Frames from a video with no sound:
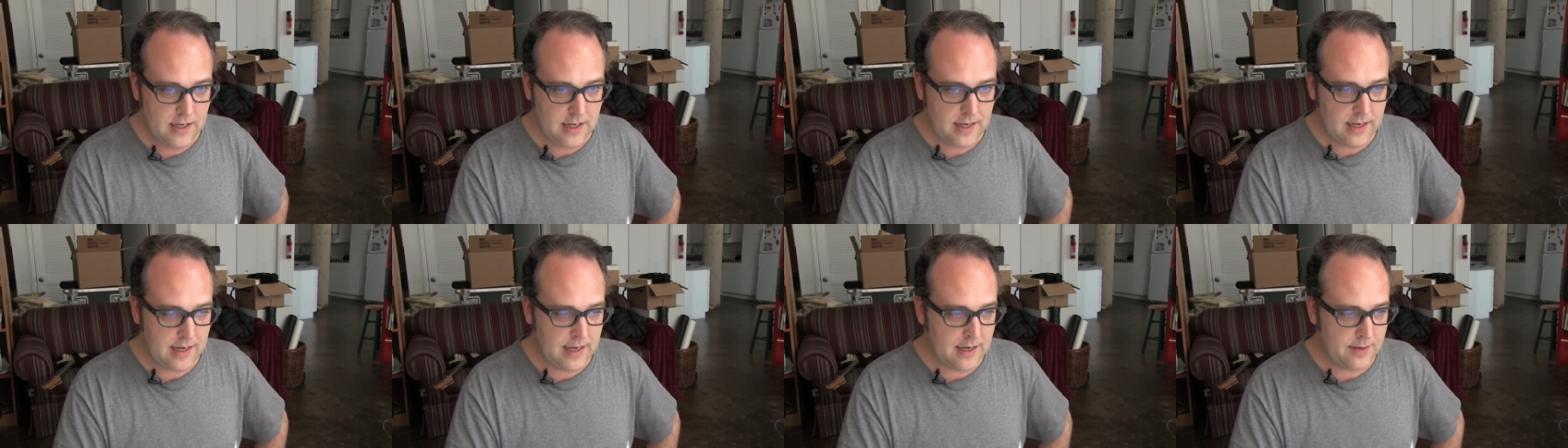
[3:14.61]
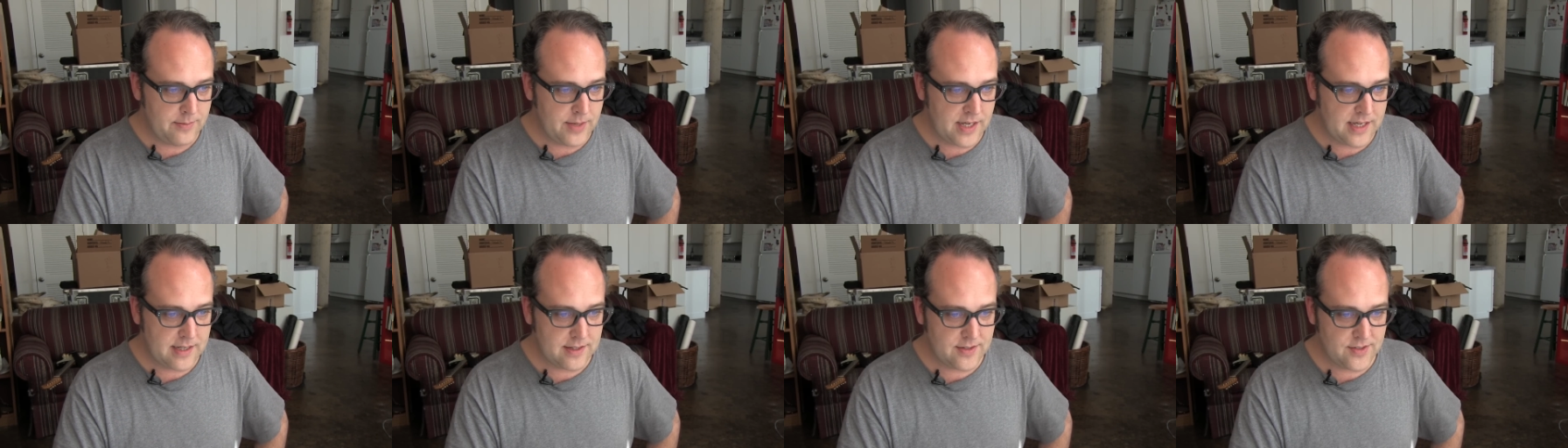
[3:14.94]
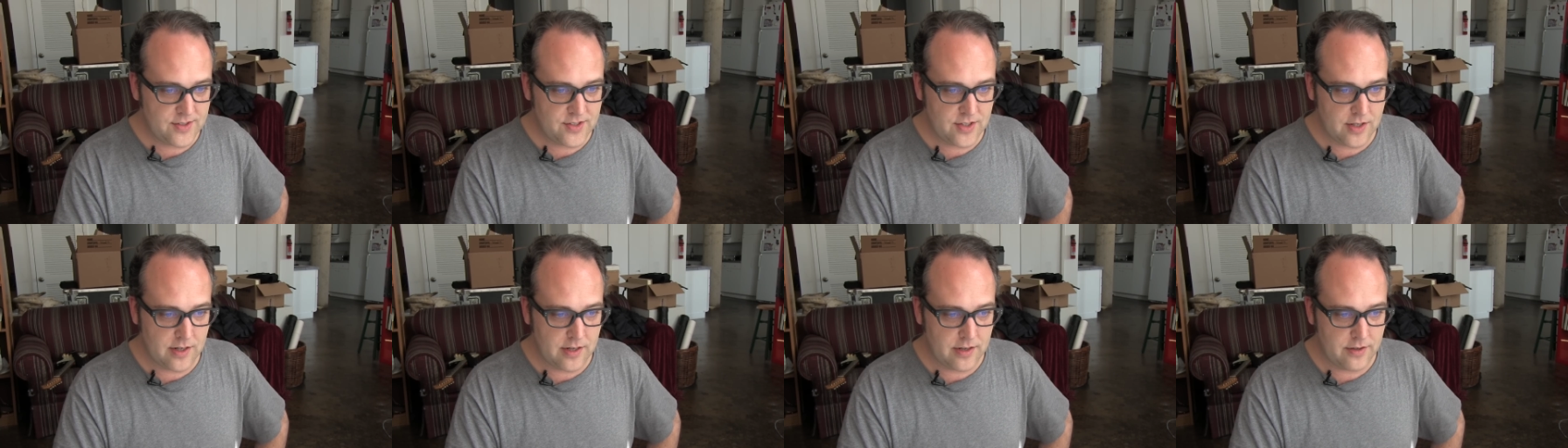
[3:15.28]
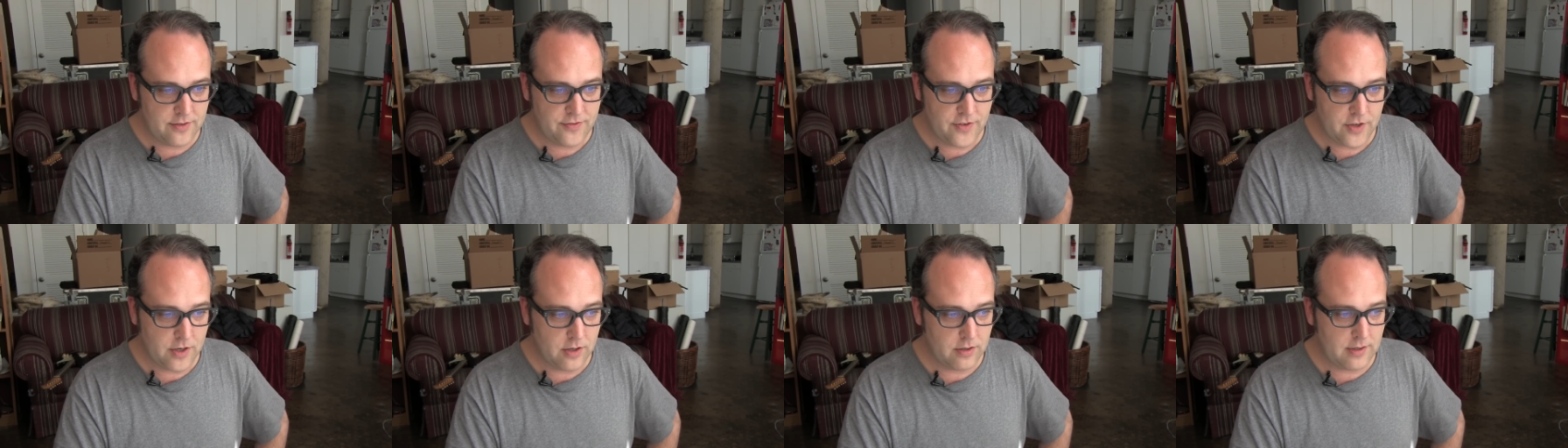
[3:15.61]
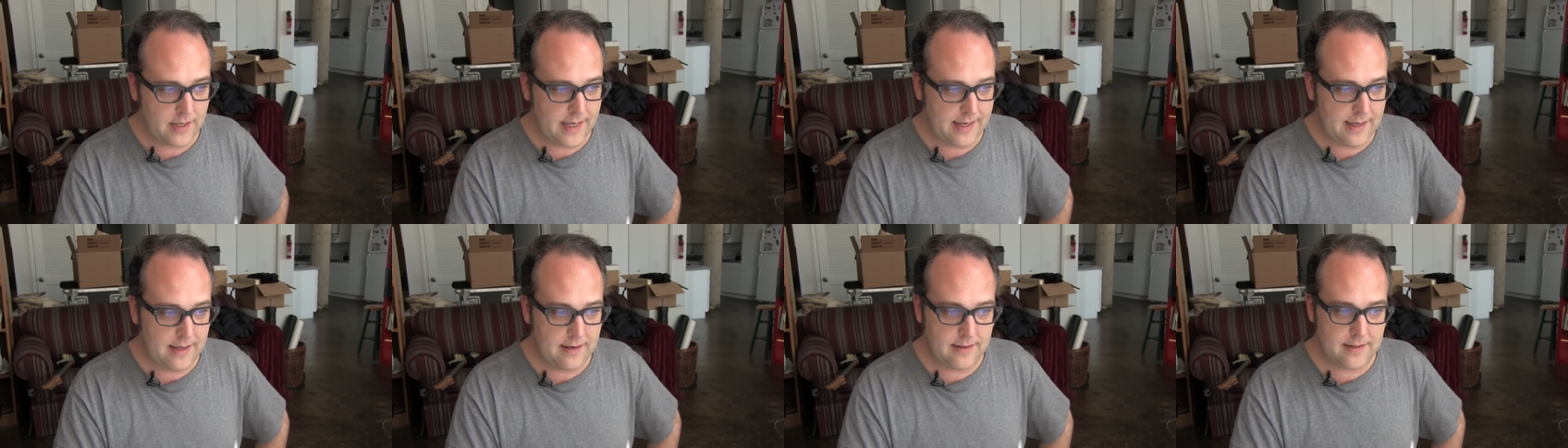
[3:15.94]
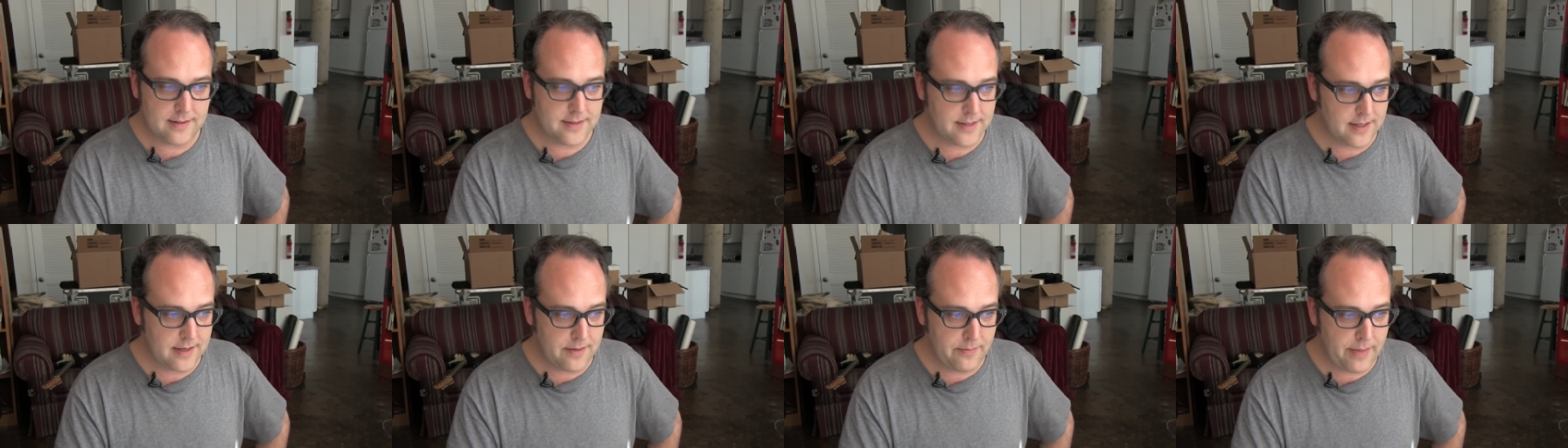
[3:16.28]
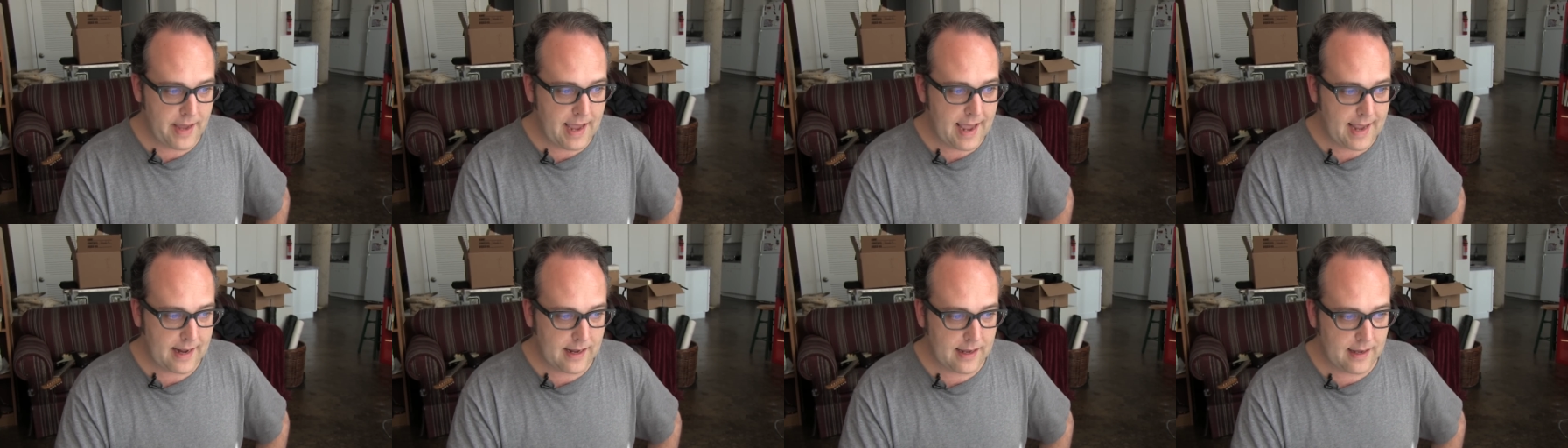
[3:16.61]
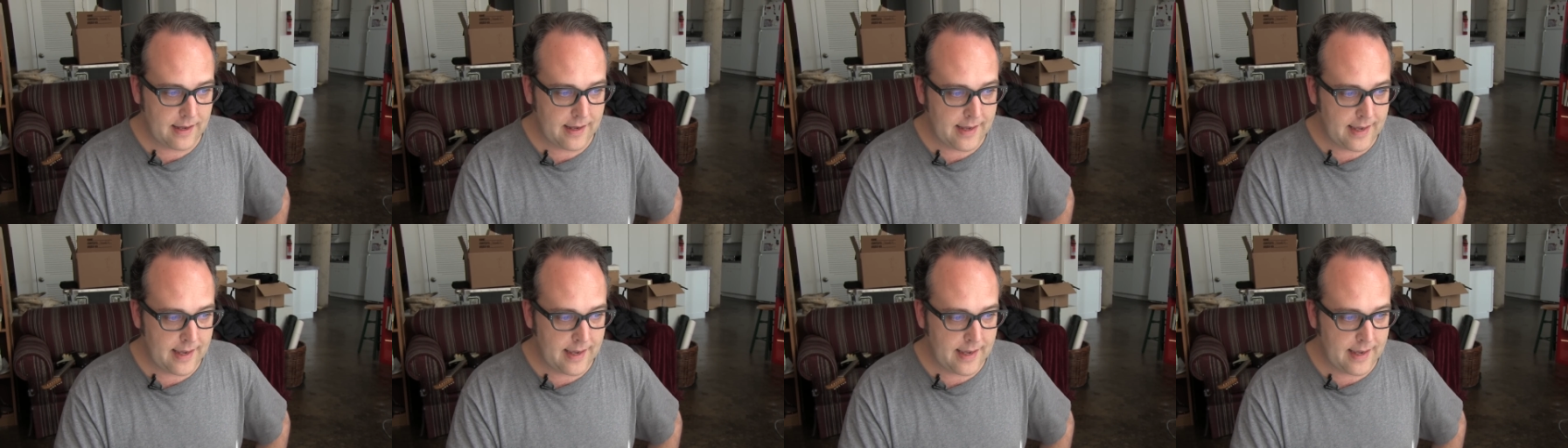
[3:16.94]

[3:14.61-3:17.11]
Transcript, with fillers: uh, because you know if you don't like it, you send it back.